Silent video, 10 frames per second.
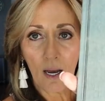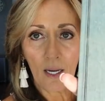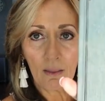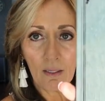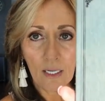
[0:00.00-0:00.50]

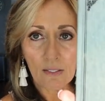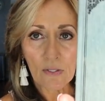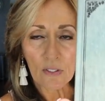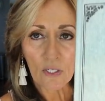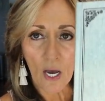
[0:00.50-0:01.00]
I think, is
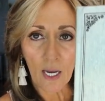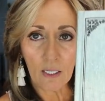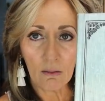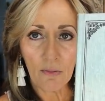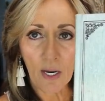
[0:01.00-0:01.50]
the
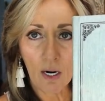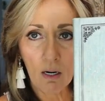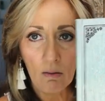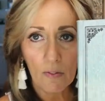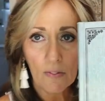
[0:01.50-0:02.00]
title
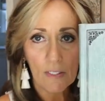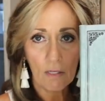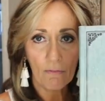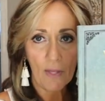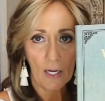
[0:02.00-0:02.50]
there. Let's
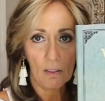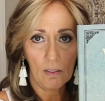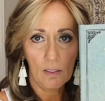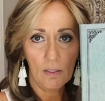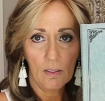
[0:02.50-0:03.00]
see if that'll...